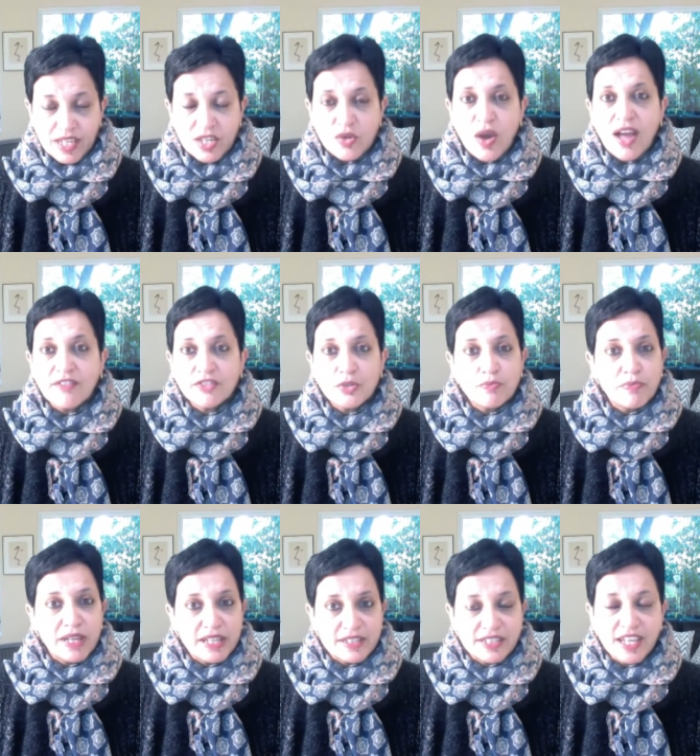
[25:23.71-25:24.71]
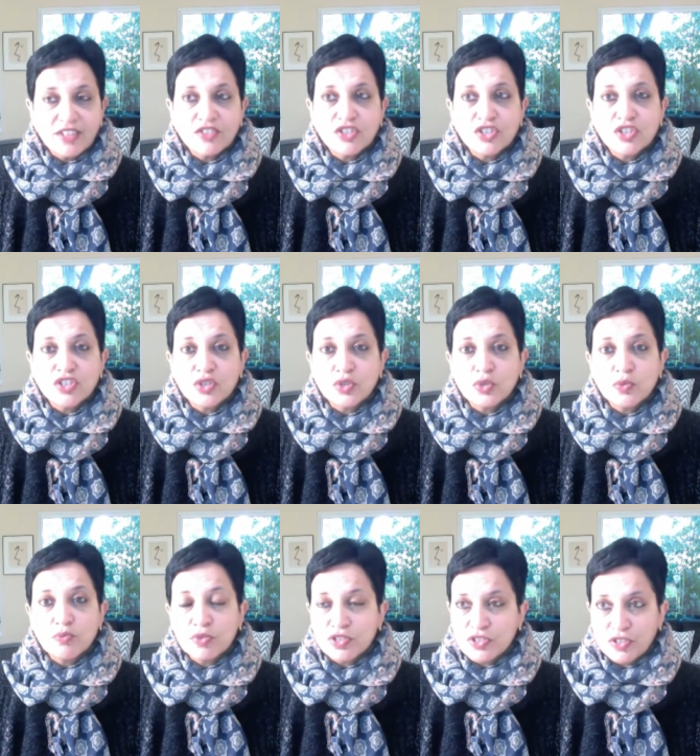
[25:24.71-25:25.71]
you have to pay attention
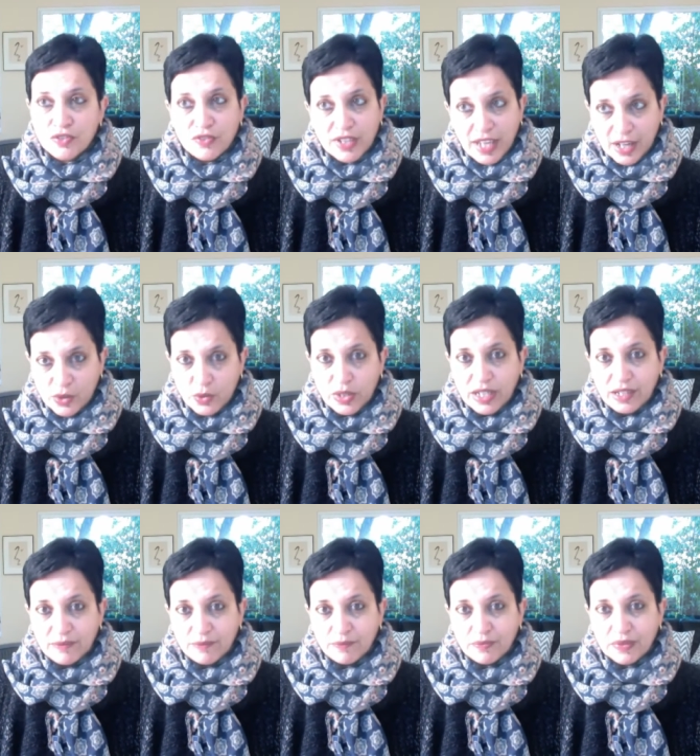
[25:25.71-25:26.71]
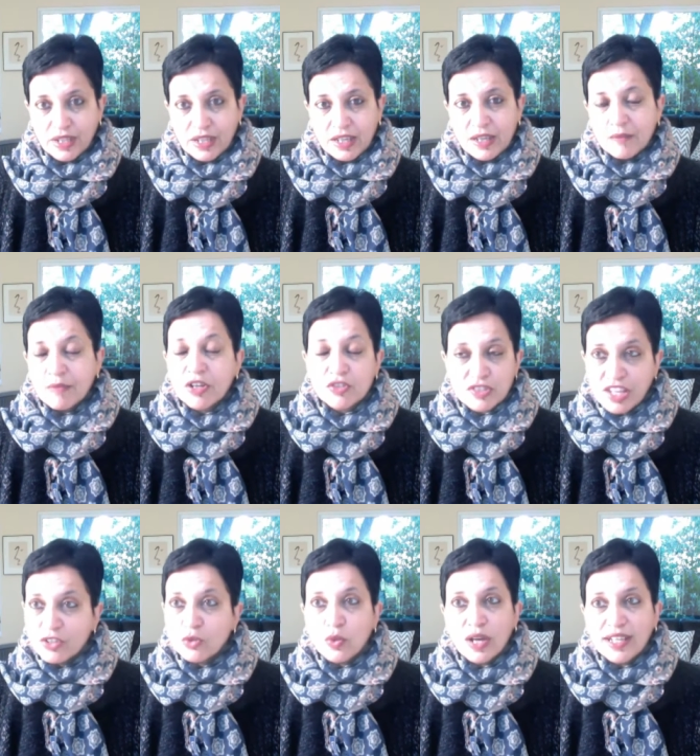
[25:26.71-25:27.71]
to preserving equity, because
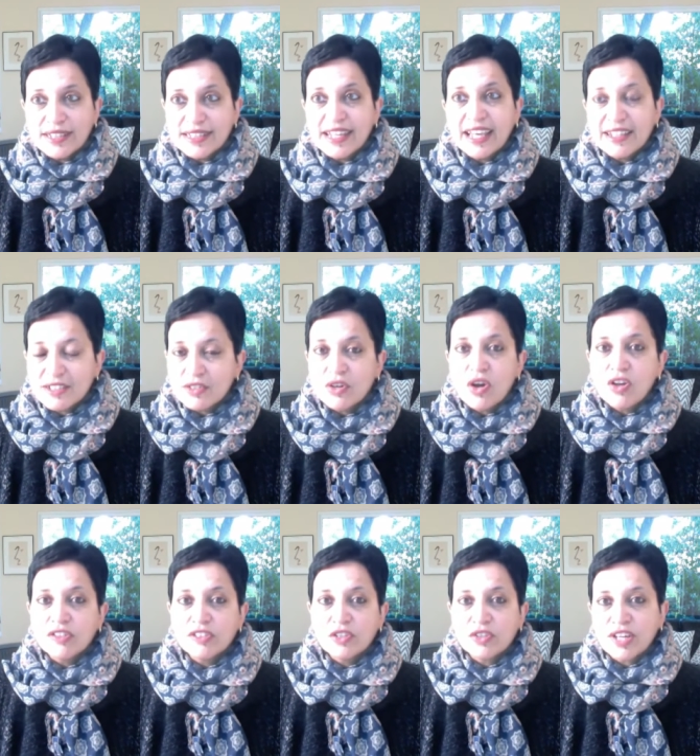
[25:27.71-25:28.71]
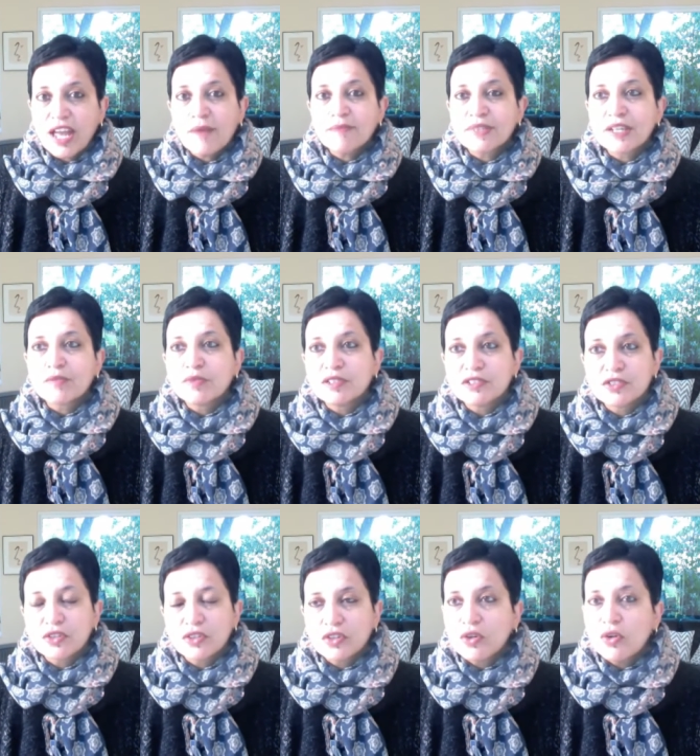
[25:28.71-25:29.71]
otherwise later on your cap table is
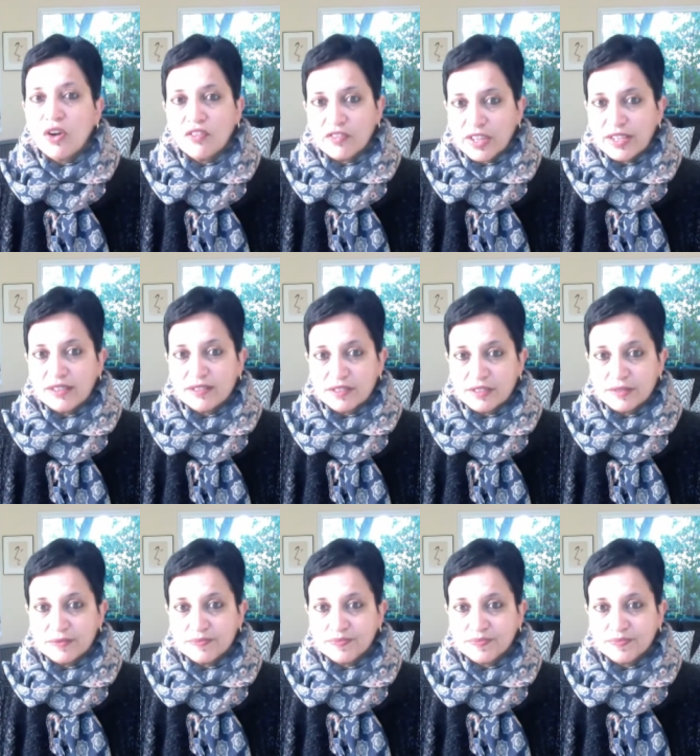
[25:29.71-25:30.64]
going to go off kilter.